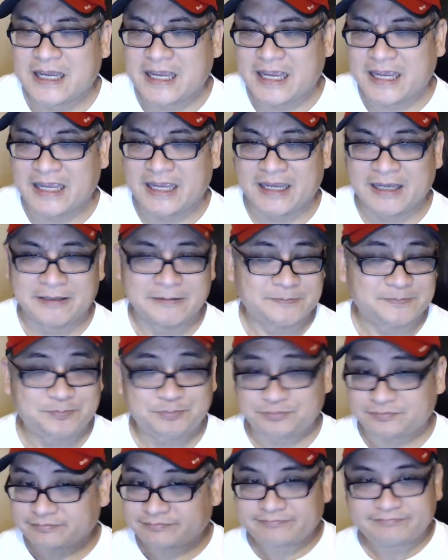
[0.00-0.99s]
And
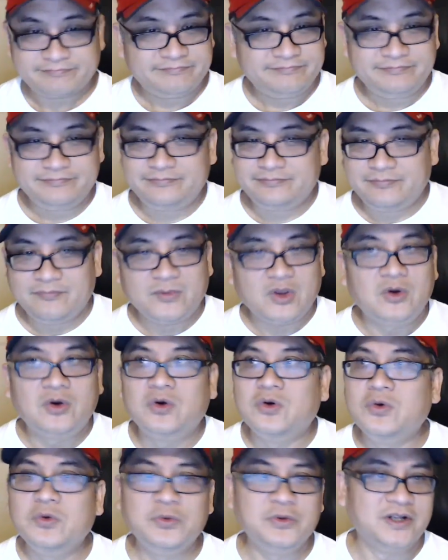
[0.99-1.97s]

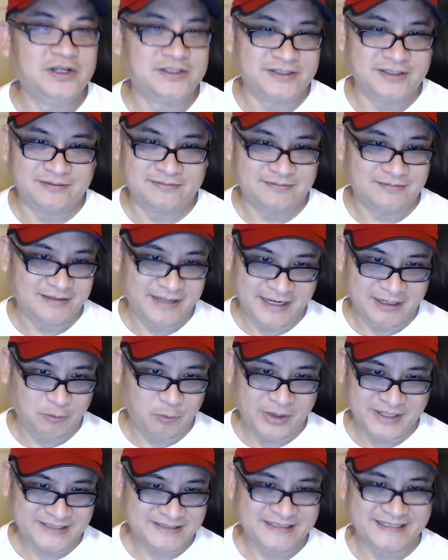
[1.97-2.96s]
who doesn't like
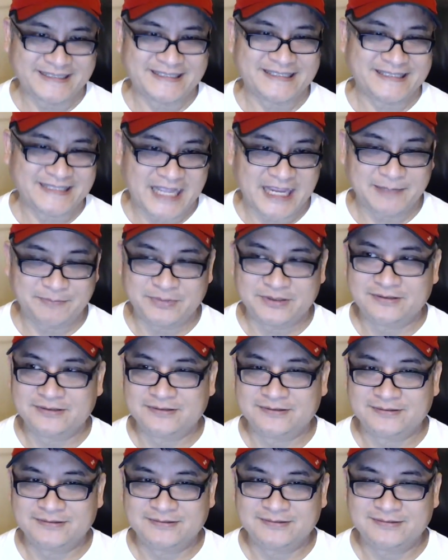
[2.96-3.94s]
Wesley Snipes?
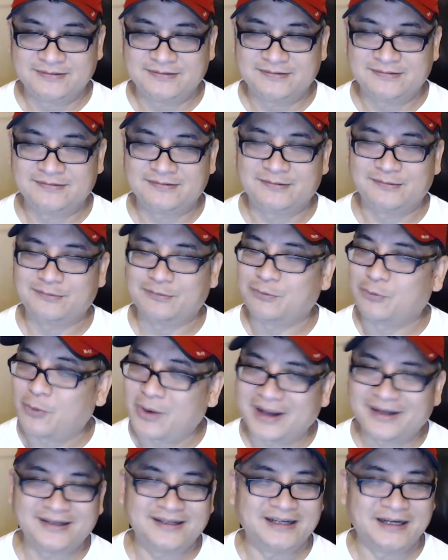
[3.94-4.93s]

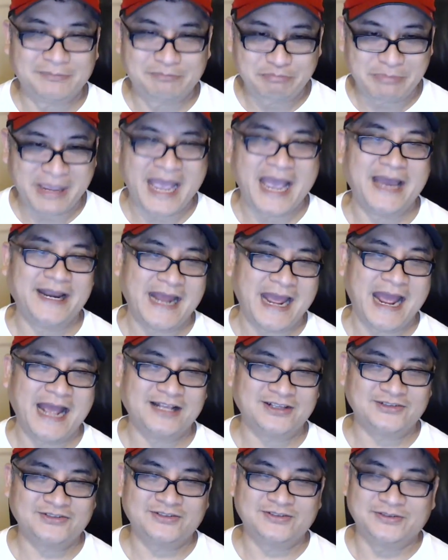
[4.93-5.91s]
What a
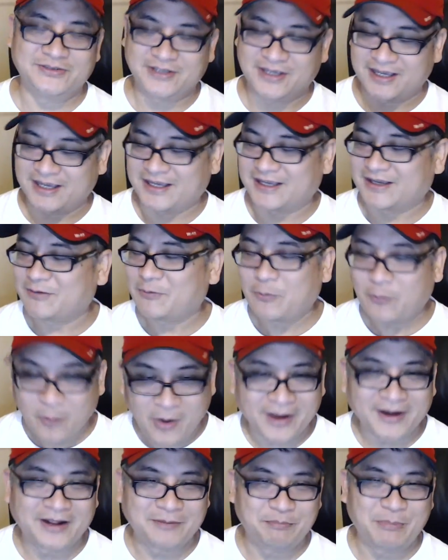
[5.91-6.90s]
badass, okay?
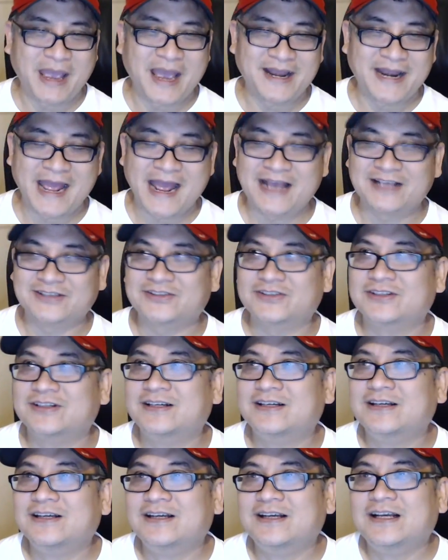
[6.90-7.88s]
What a badass.
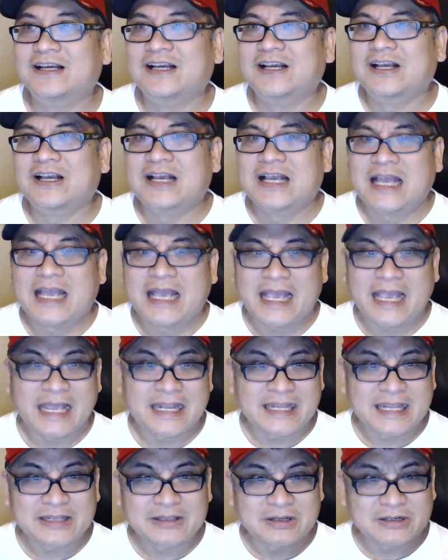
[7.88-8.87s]
And
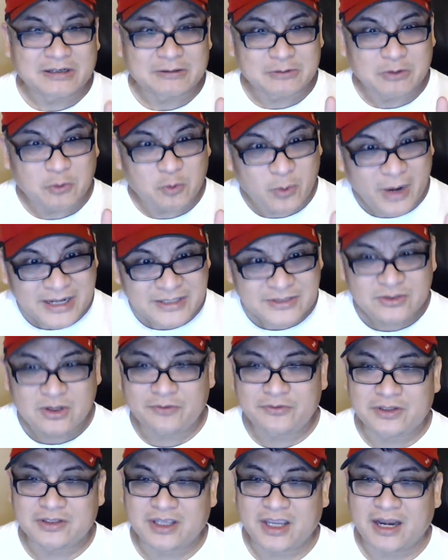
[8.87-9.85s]
then the rest of
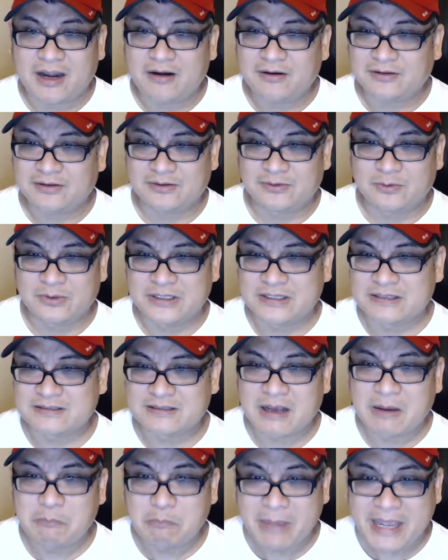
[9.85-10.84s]
the character is
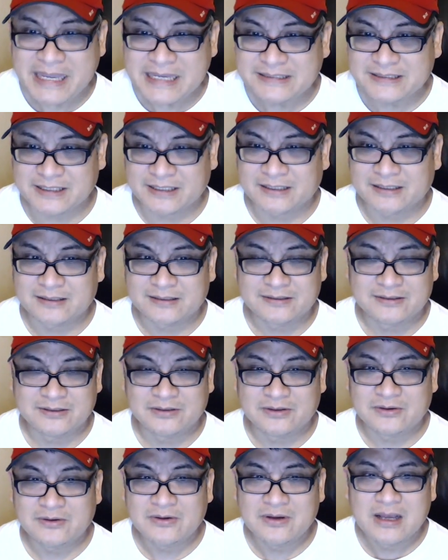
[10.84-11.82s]
amazing, you
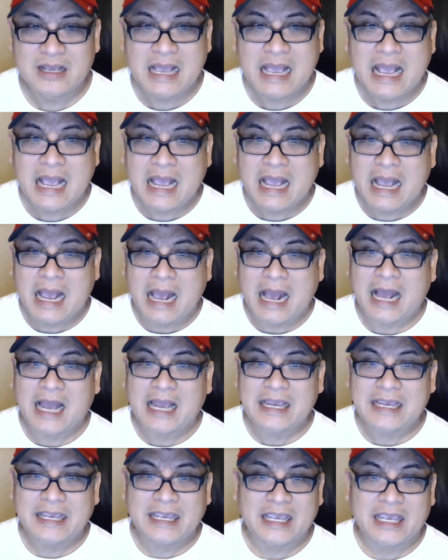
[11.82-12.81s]
know?
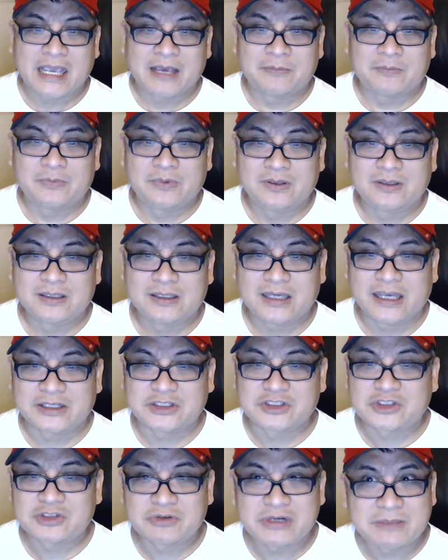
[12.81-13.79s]
I am
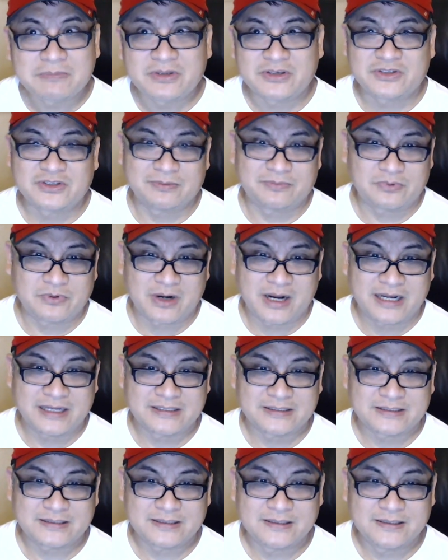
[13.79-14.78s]
extremely
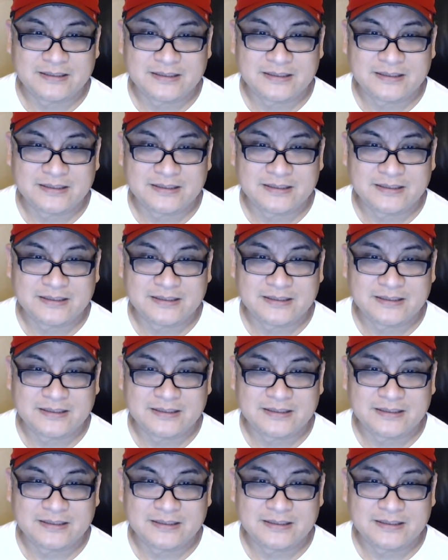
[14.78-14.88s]
surprised